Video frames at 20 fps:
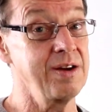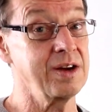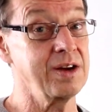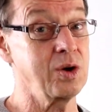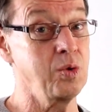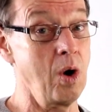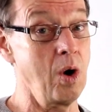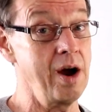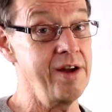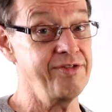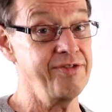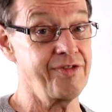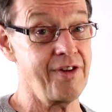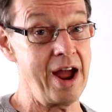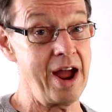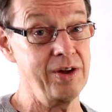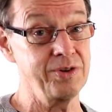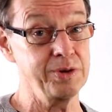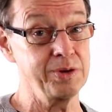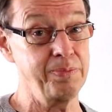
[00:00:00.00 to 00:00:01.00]
quite
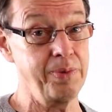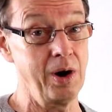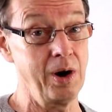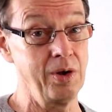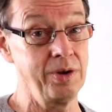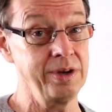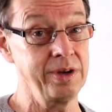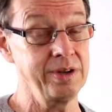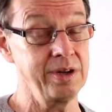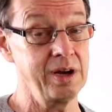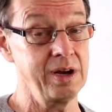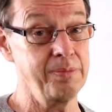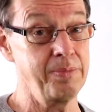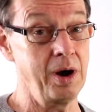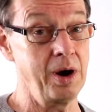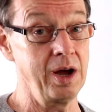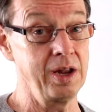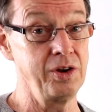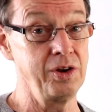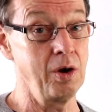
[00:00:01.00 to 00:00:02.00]
frowned upon,
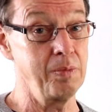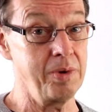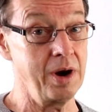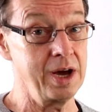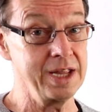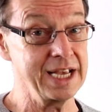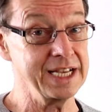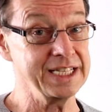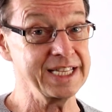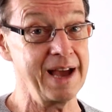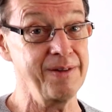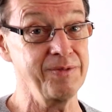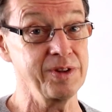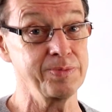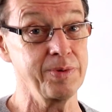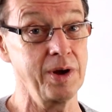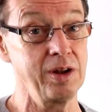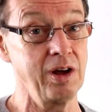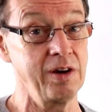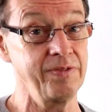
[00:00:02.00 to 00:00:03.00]
not by the examiners,
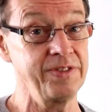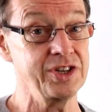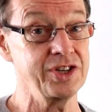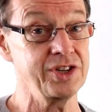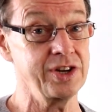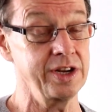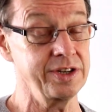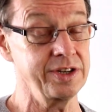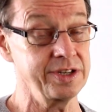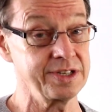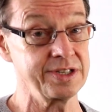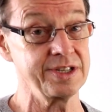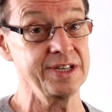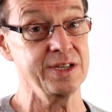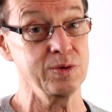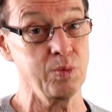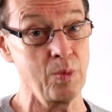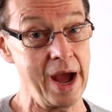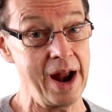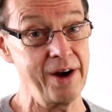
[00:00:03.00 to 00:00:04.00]
but a lot of instructors, because it's
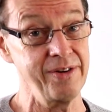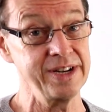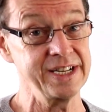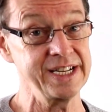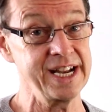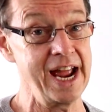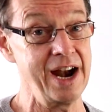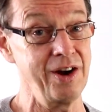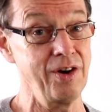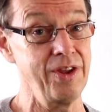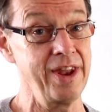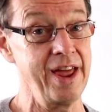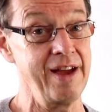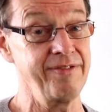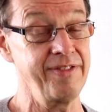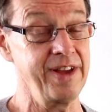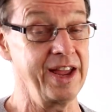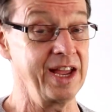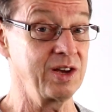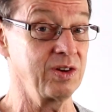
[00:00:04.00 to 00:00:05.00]
wear and tear on their
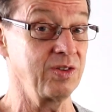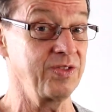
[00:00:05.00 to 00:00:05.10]
vehicle.